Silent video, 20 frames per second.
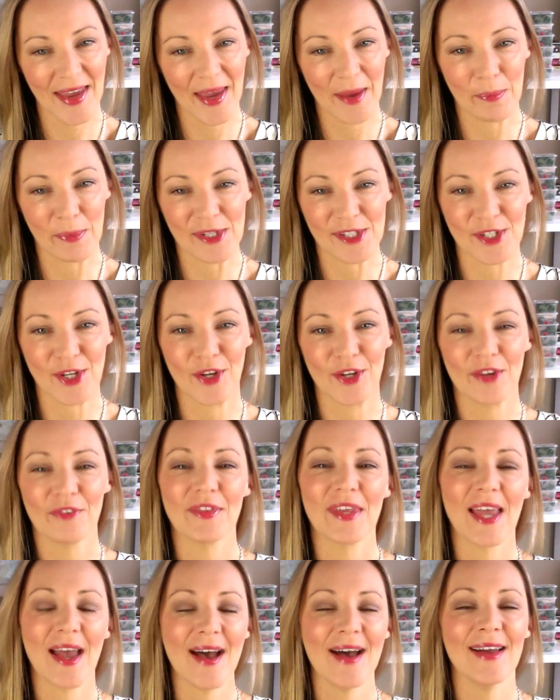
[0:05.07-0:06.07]
episode of
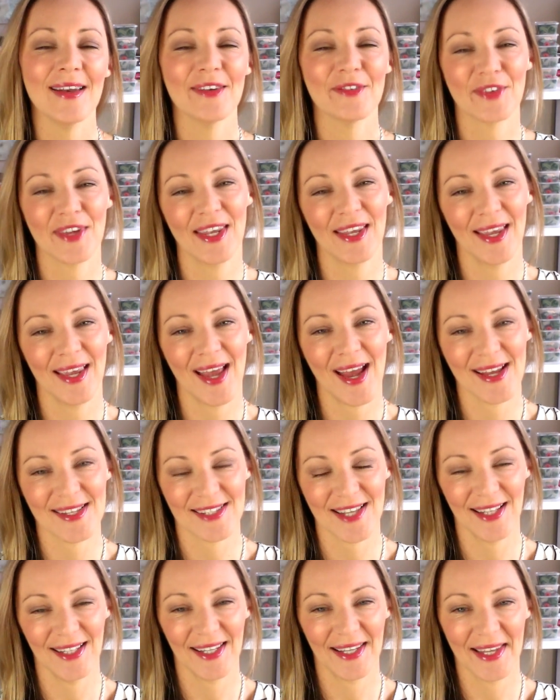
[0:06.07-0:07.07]
the Art of Kicking
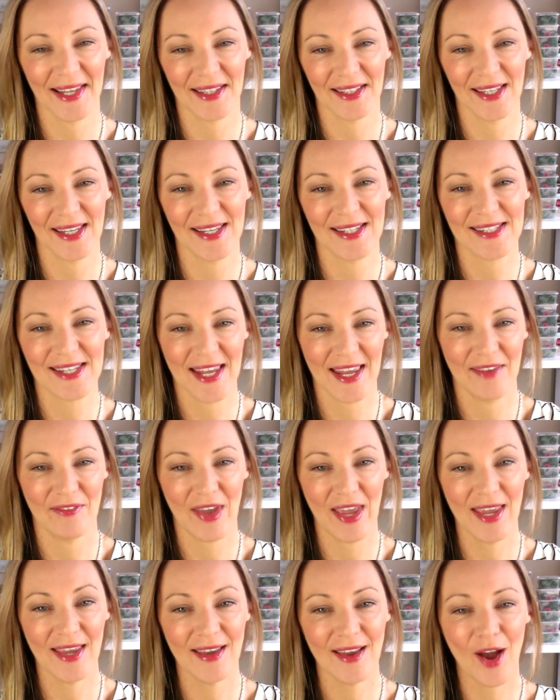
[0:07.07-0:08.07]
Ass Elegantly
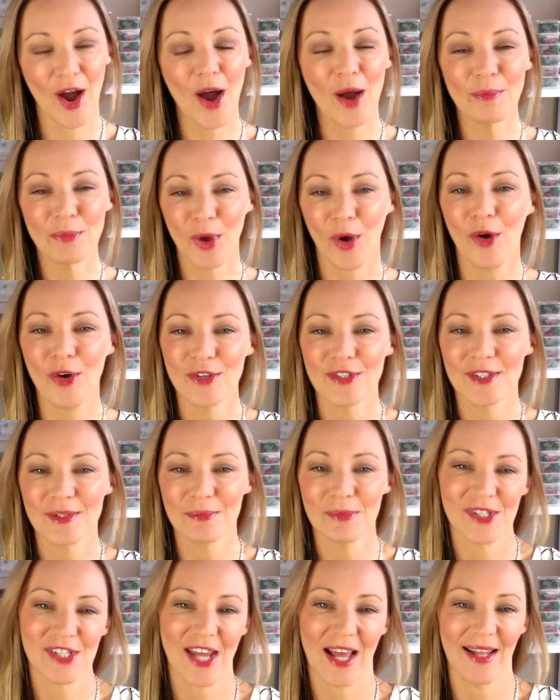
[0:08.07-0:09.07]
TV. I'm your host
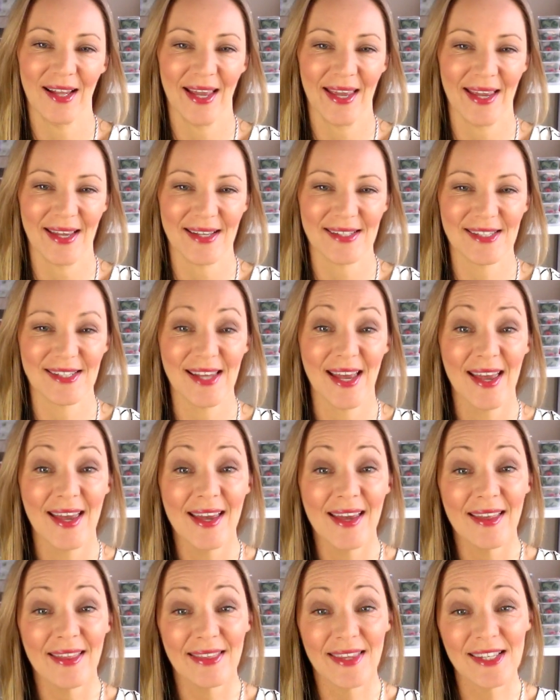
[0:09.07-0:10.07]
Michelle Hext.
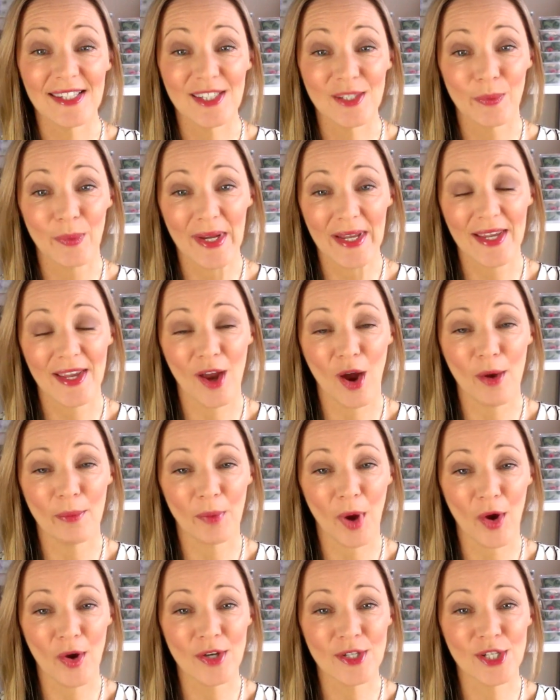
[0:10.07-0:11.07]
This week I'm
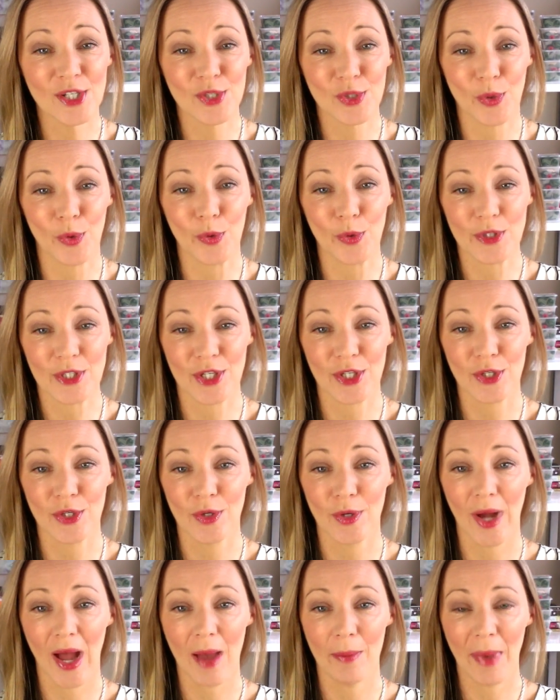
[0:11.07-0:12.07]
going to talk to
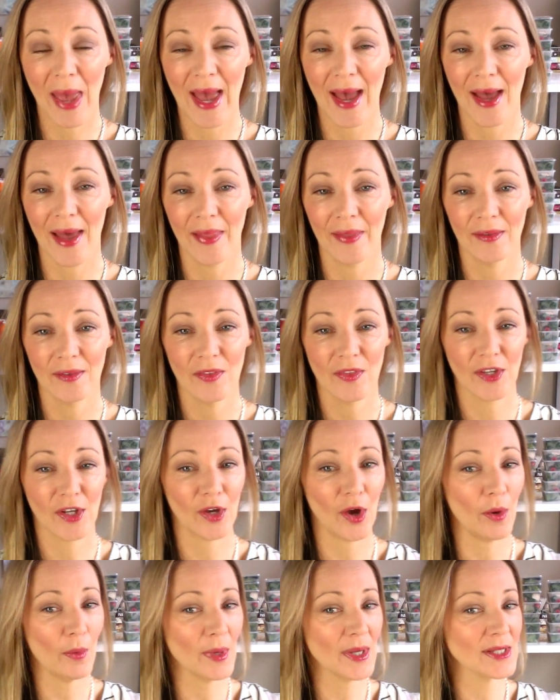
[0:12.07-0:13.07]
you about the
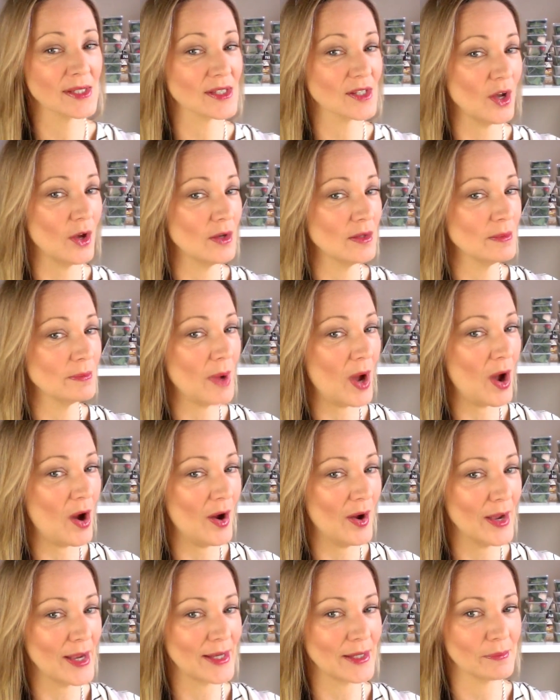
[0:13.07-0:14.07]
goings on
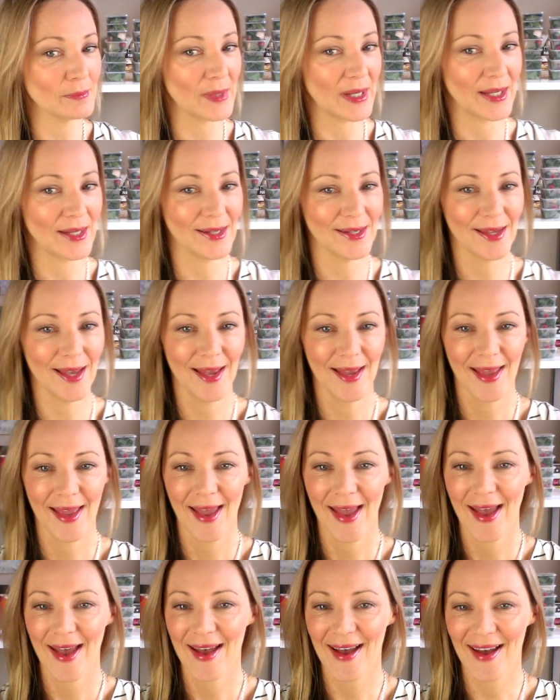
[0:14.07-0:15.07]
behind me
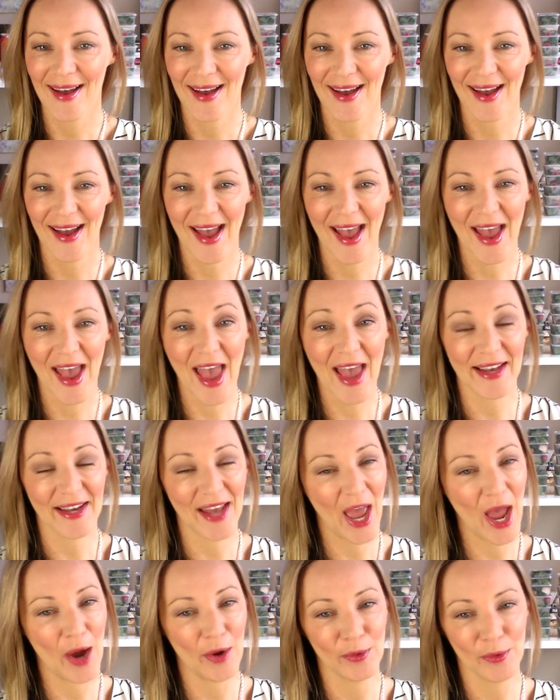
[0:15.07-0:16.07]
and
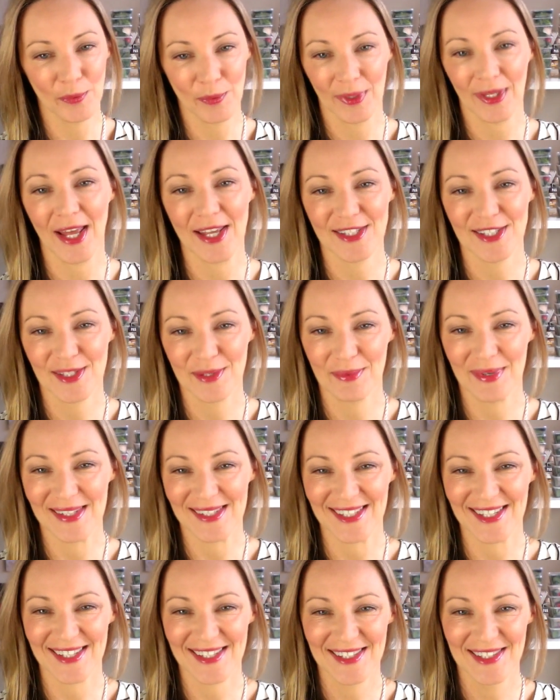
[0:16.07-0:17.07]
how it relates to
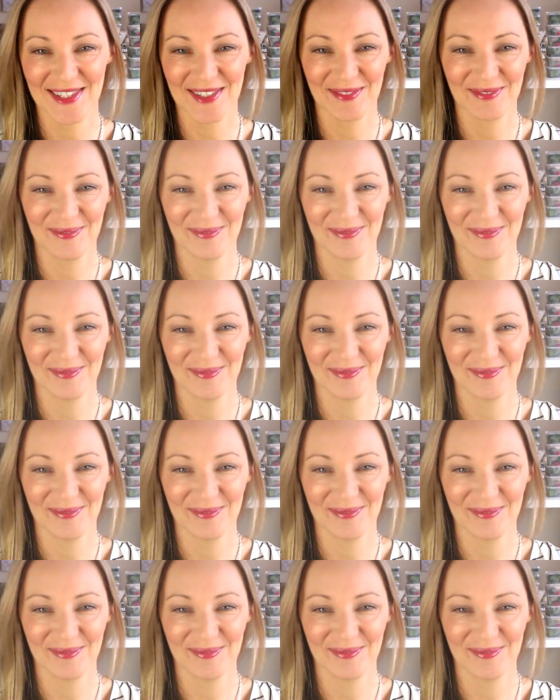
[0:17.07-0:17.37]
business.